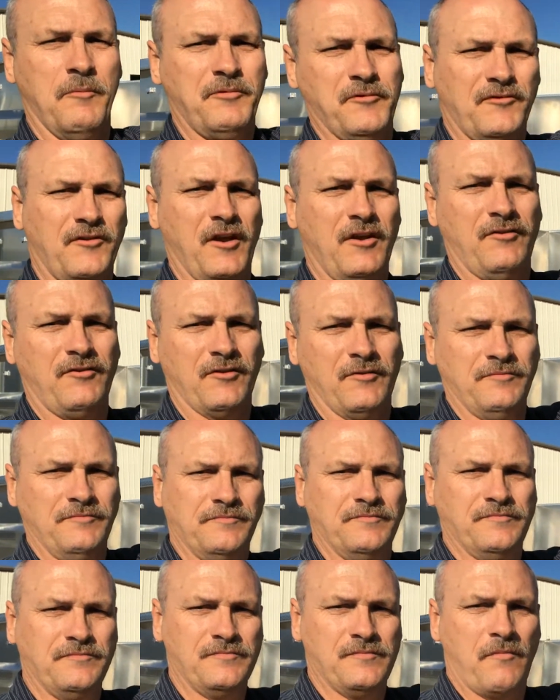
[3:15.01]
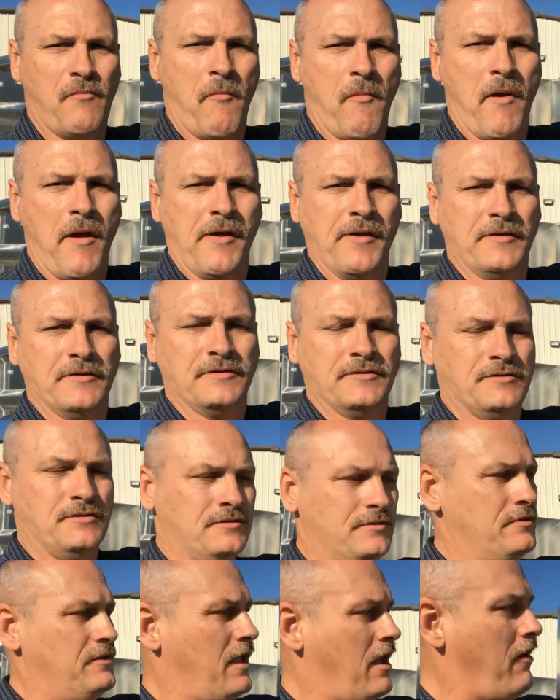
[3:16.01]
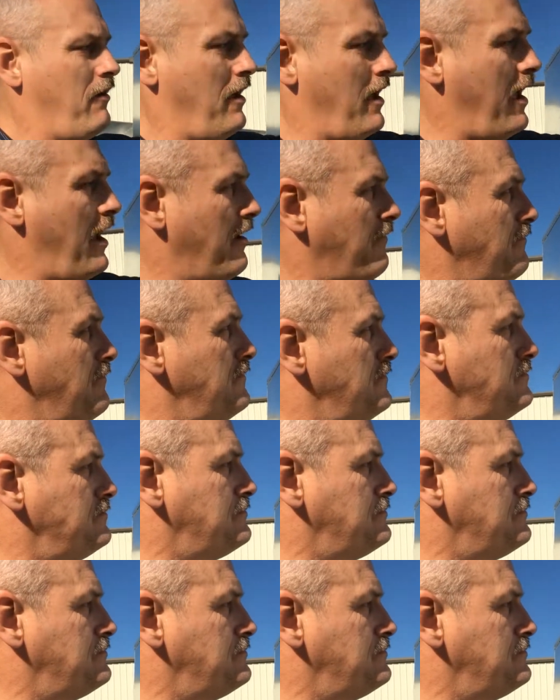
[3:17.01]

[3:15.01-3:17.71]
position, you now have